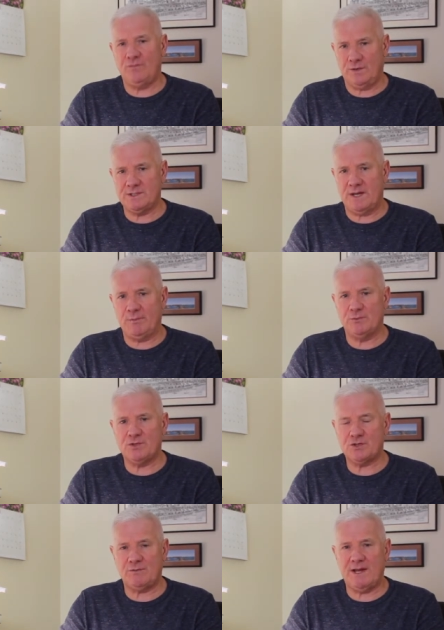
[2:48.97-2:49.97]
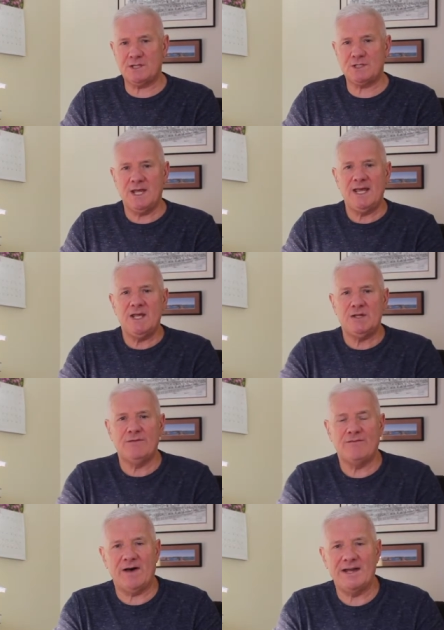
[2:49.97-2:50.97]
for example, to stress
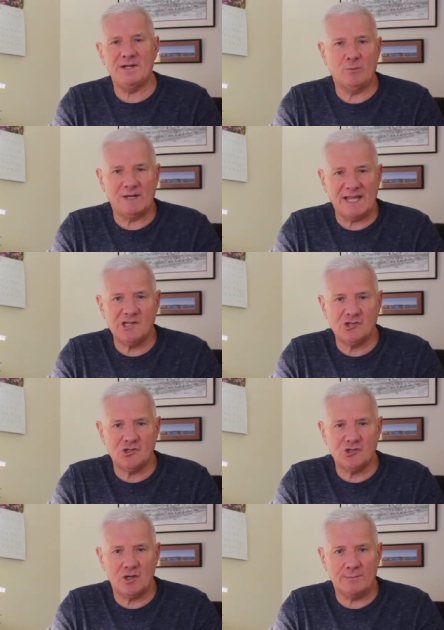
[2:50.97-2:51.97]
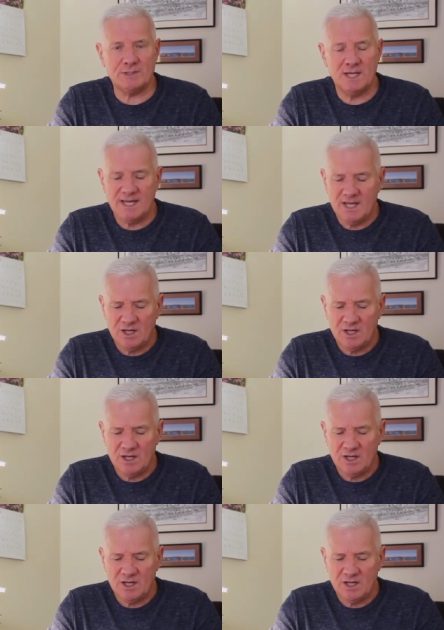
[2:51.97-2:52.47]
you find in relationships.